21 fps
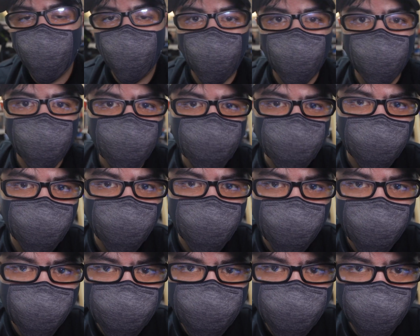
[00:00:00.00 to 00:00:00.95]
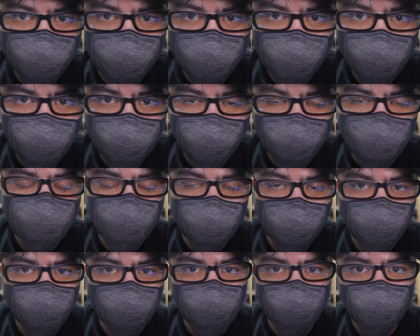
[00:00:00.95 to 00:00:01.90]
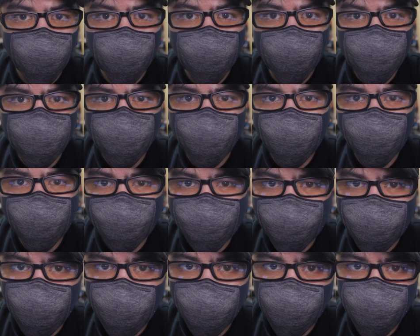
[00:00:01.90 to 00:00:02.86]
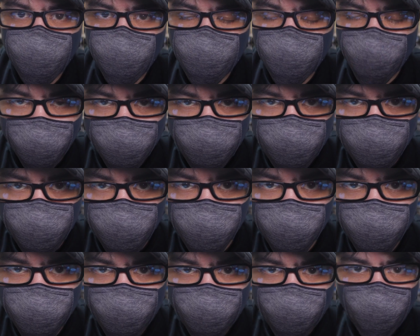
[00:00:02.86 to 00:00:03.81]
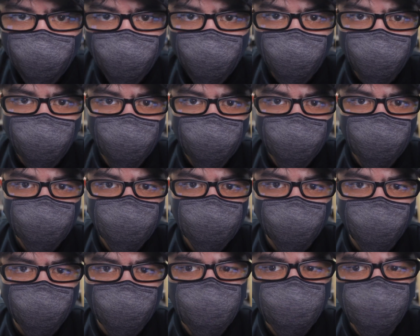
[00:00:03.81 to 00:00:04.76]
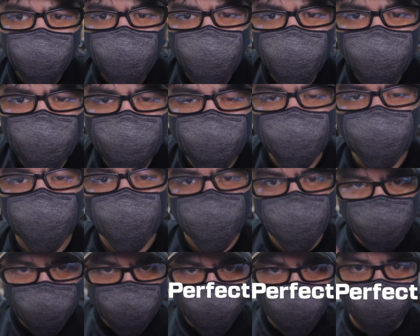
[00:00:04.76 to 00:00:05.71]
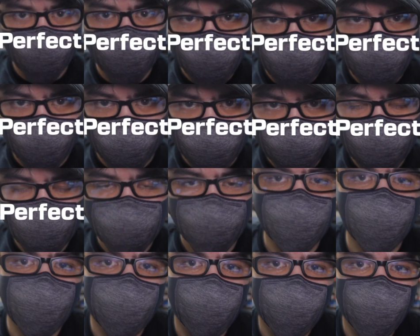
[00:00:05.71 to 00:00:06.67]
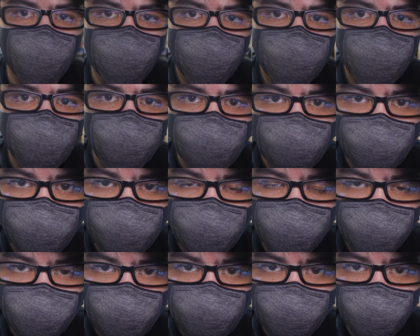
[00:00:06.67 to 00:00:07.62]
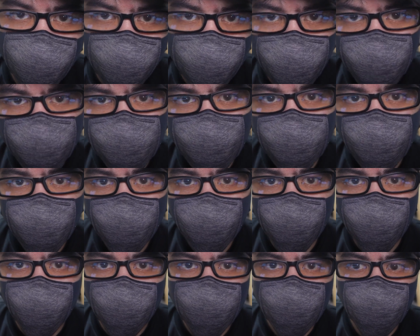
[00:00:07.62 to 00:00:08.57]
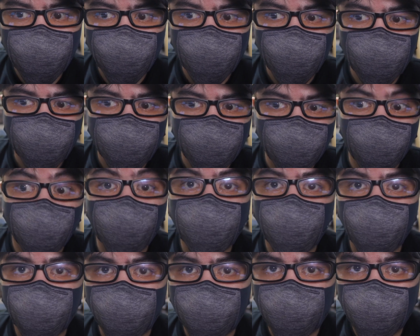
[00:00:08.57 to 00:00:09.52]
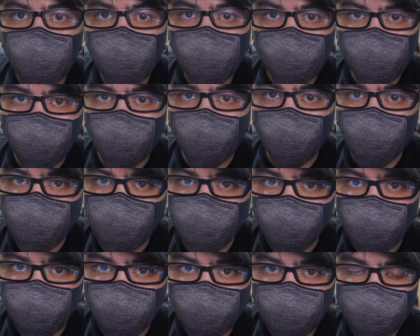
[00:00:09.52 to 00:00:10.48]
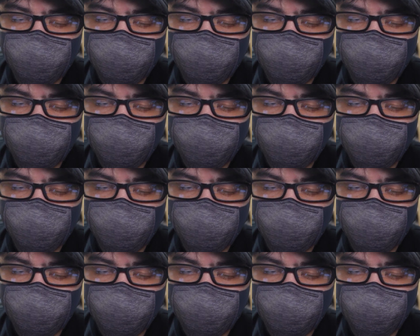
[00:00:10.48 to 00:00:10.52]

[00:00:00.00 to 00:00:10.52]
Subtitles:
When I try to make something, I try to cram as many details as possible, and I try to perfect the details that I put into the artwork that I start.